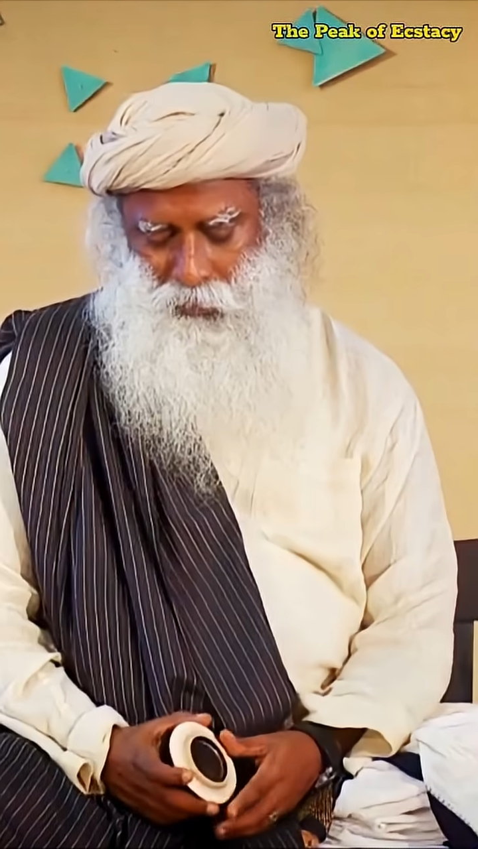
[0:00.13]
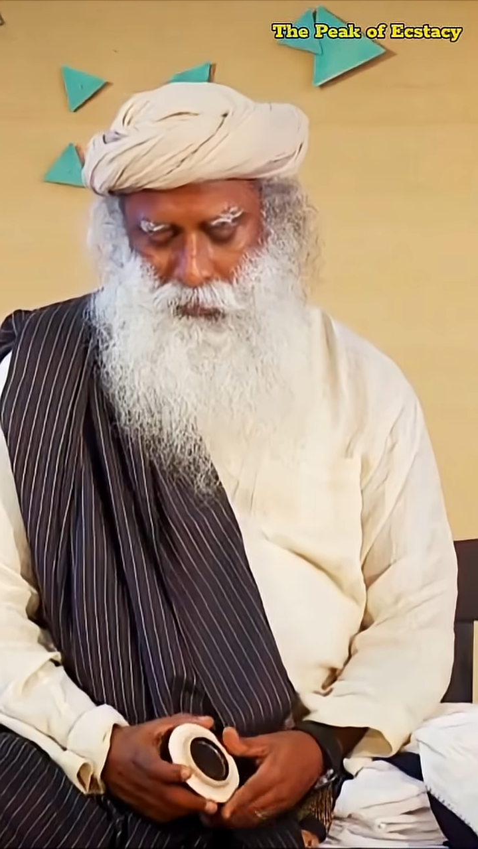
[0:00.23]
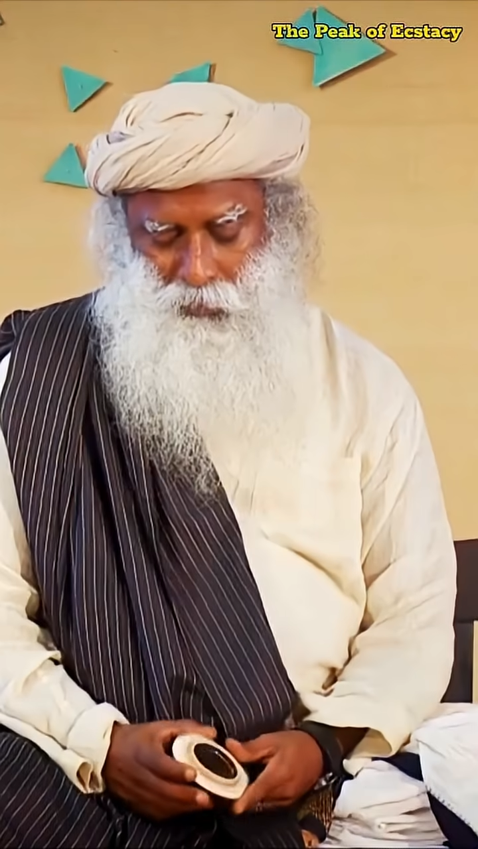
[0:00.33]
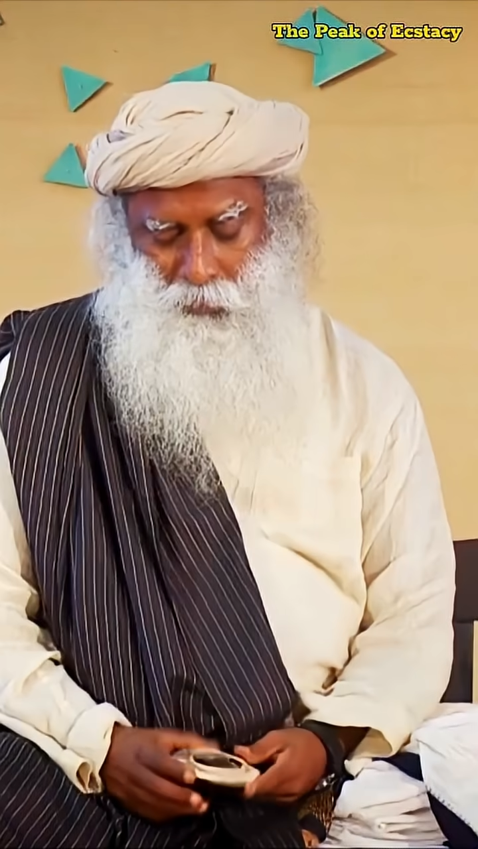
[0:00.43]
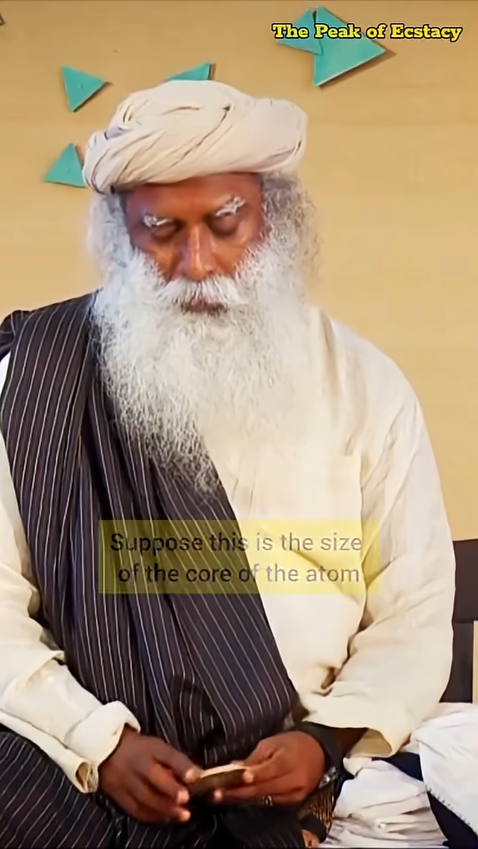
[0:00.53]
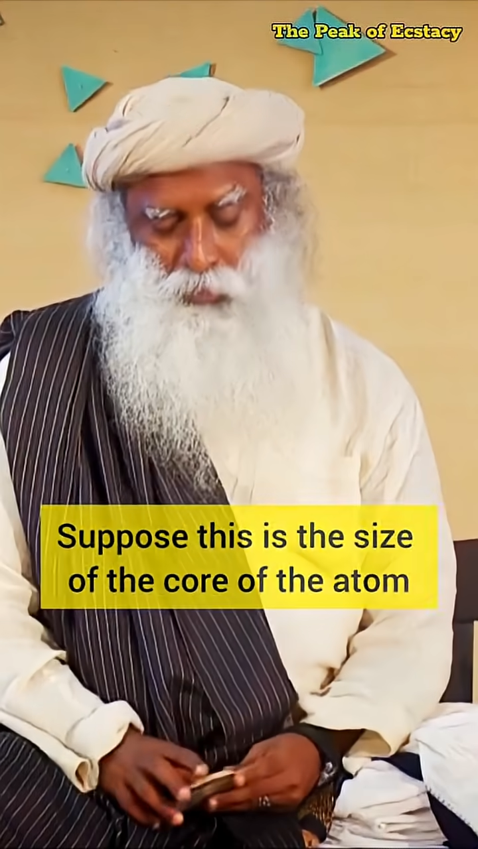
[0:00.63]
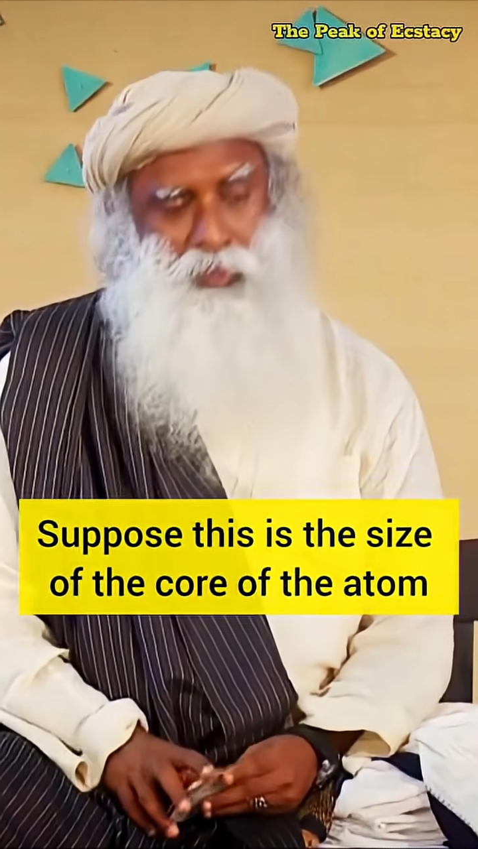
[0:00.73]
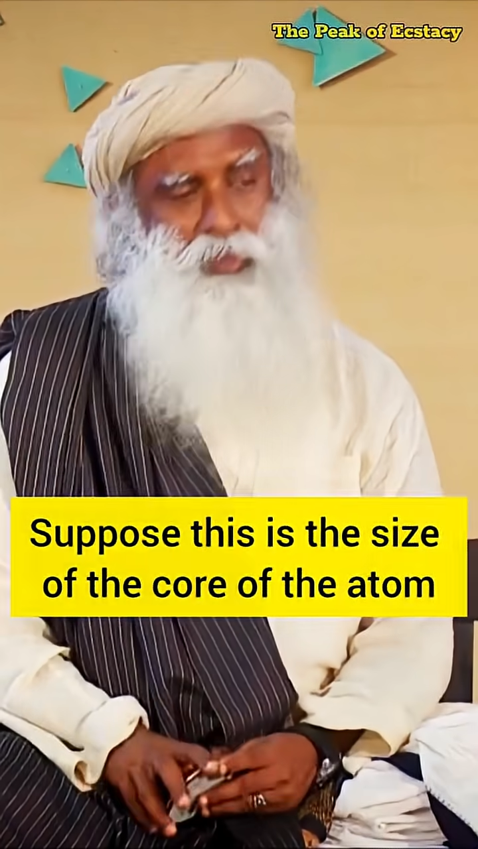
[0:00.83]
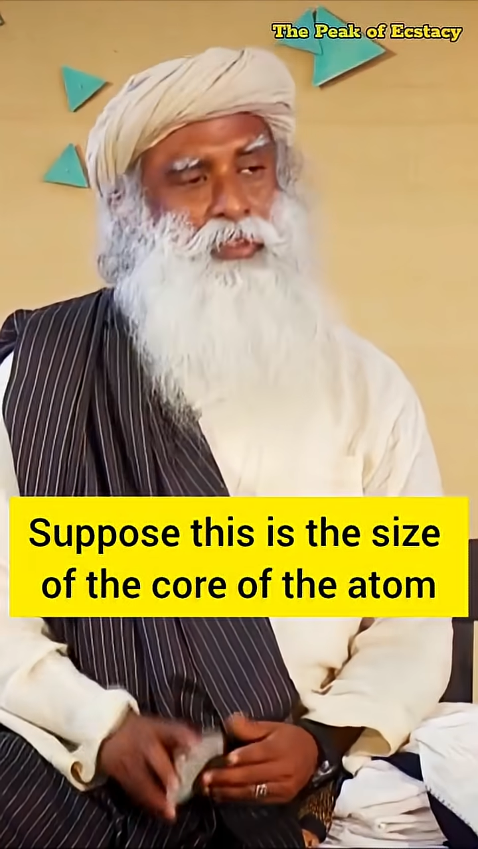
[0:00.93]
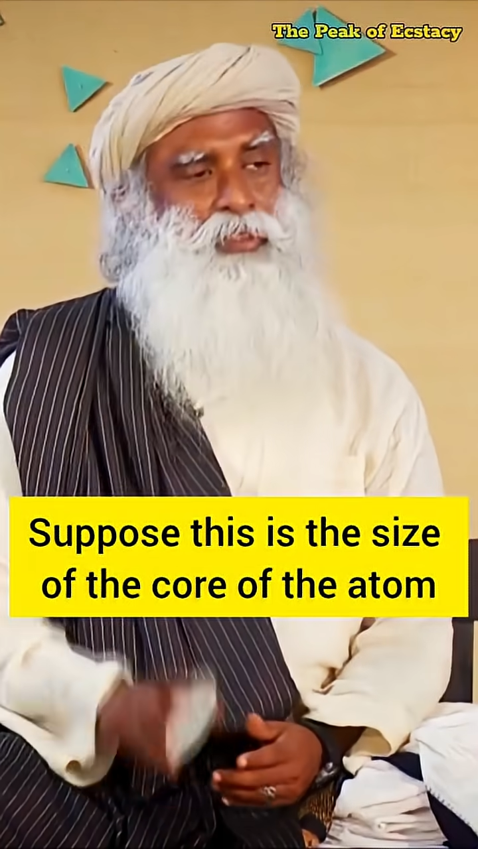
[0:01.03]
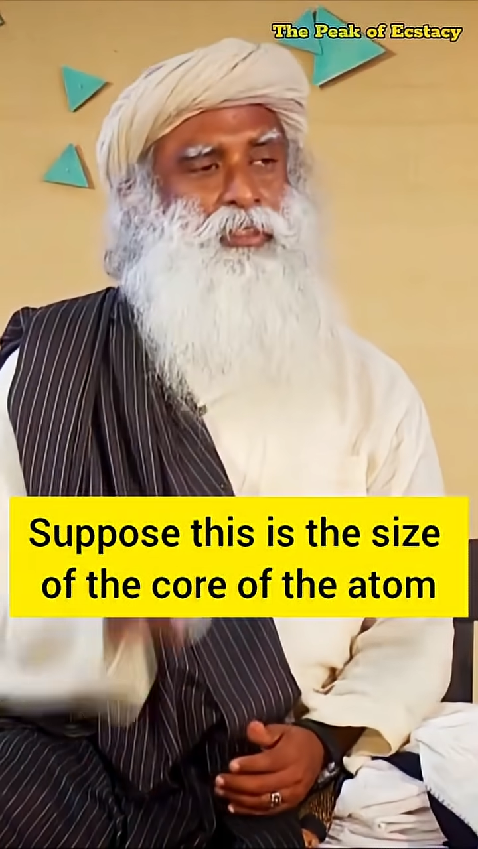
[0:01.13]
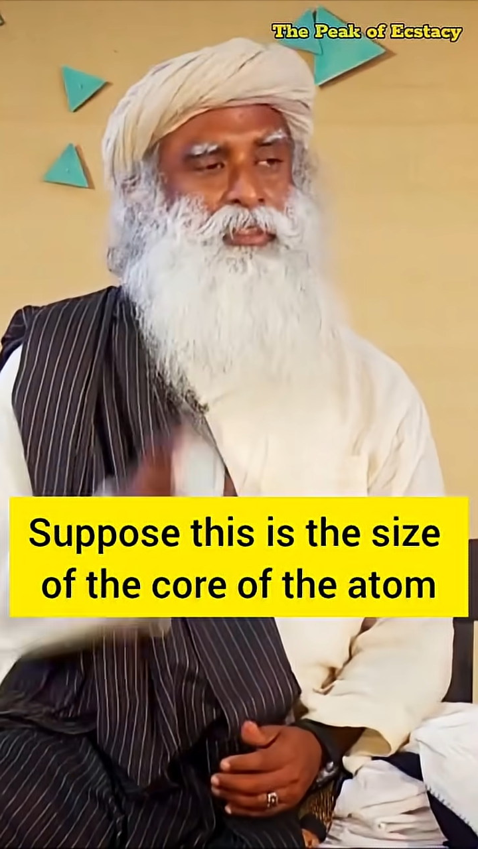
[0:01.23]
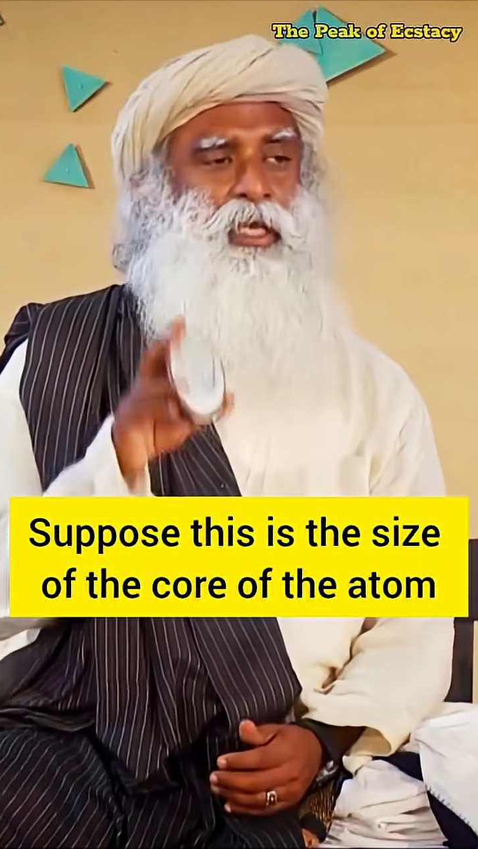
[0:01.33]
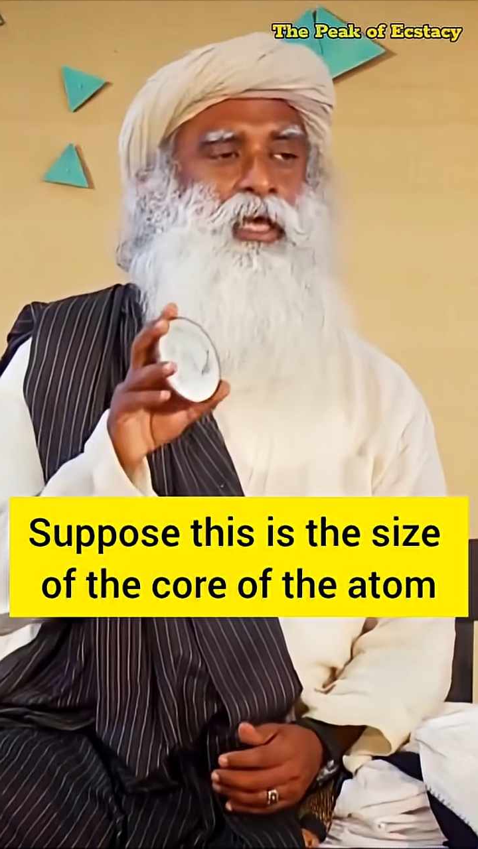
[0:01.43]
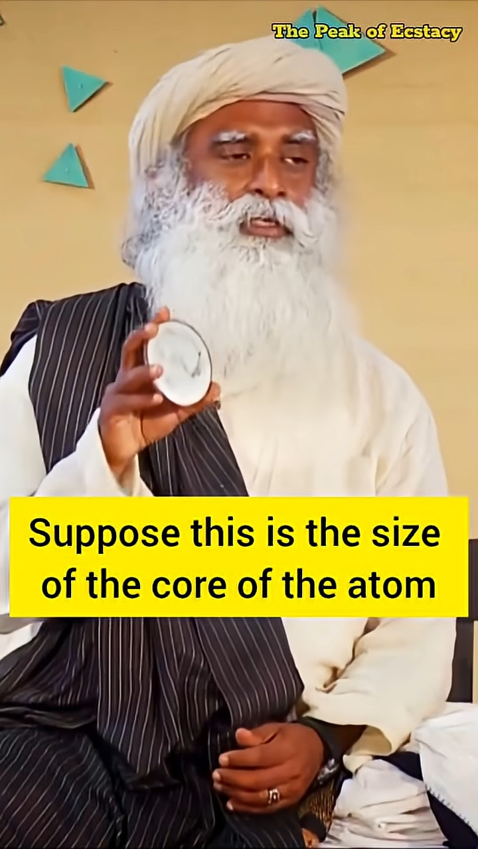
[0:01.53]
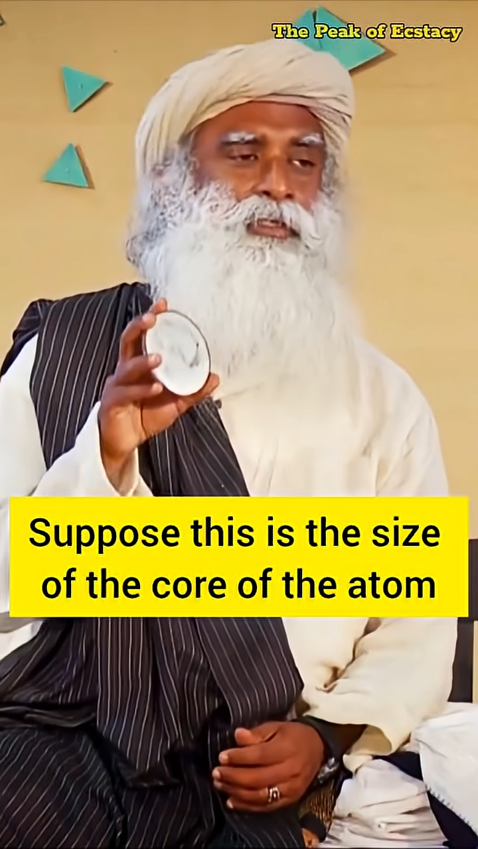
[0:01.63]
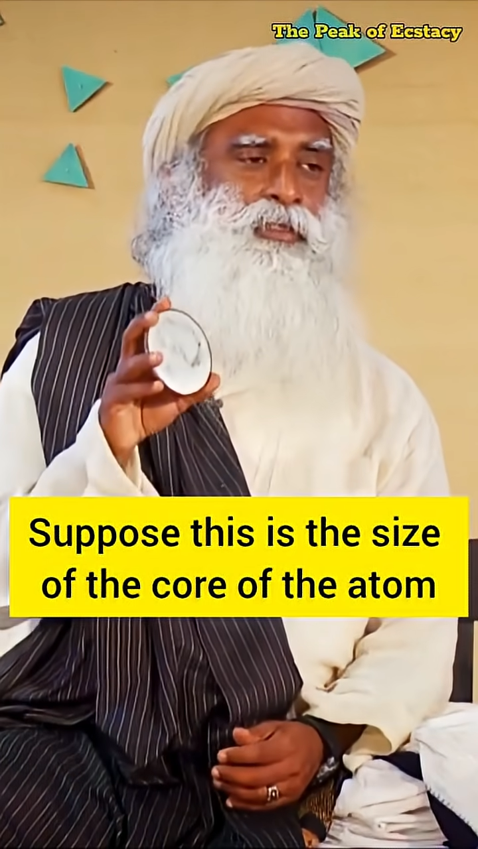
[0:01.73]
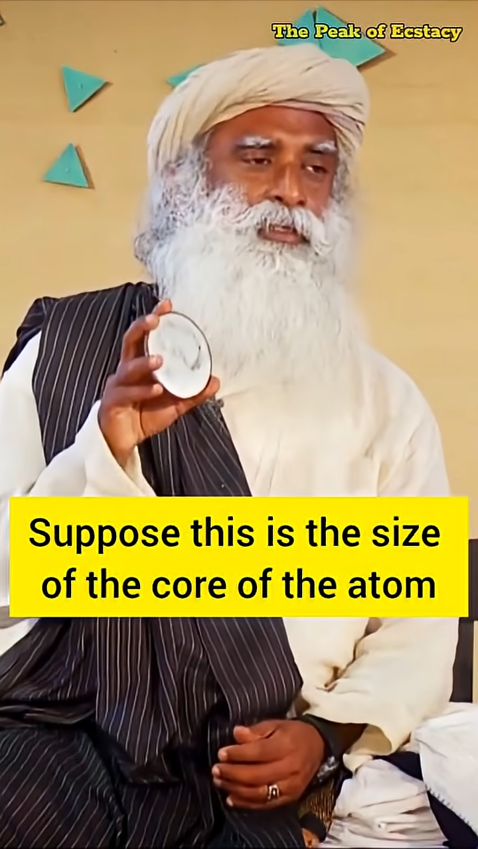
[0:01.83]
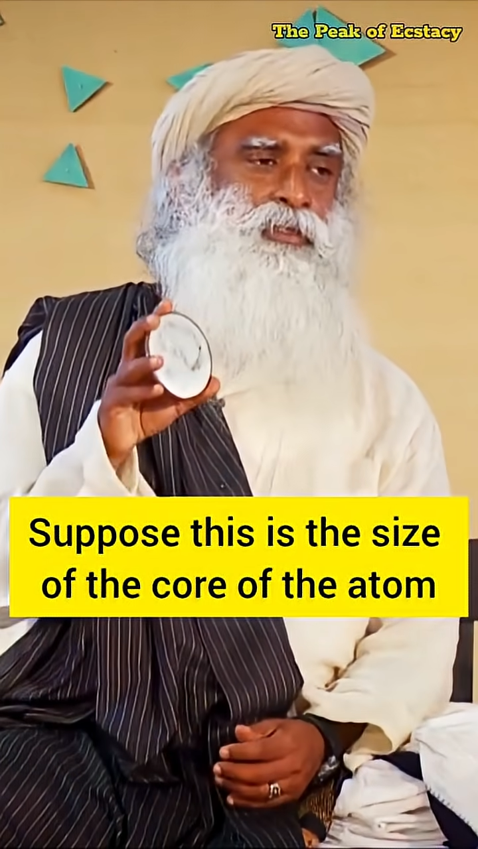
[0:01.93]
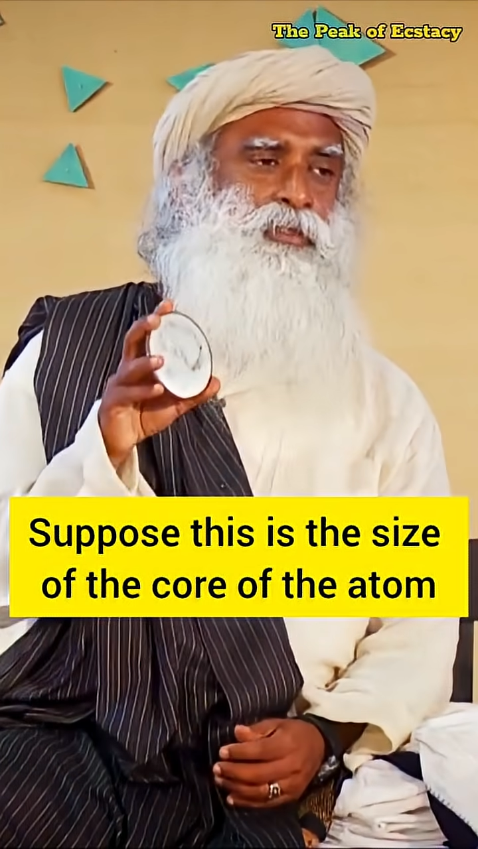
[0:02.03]
Suppose this is the
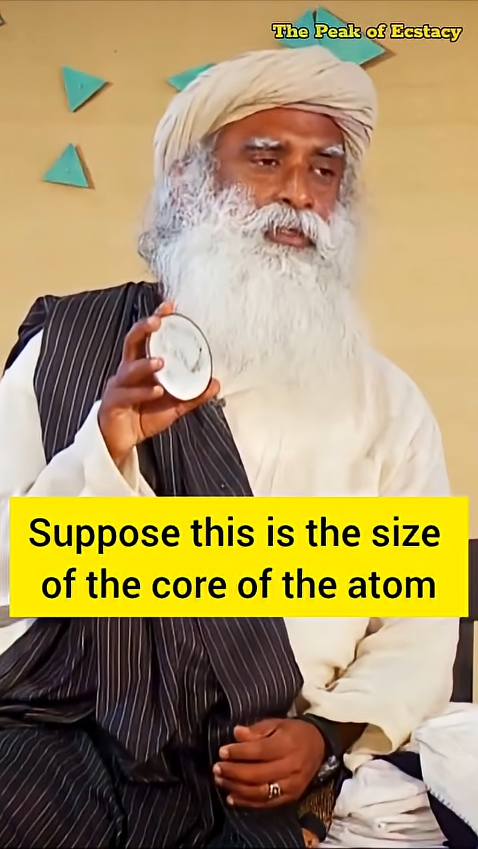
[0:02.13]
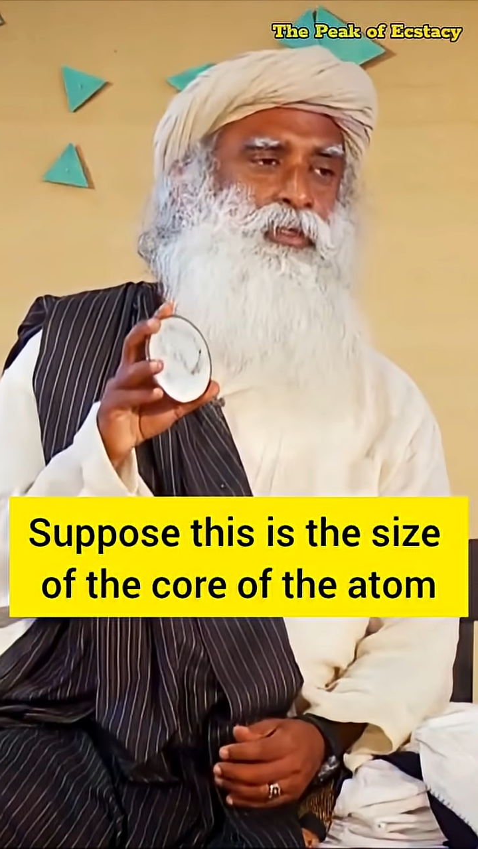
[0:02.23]
size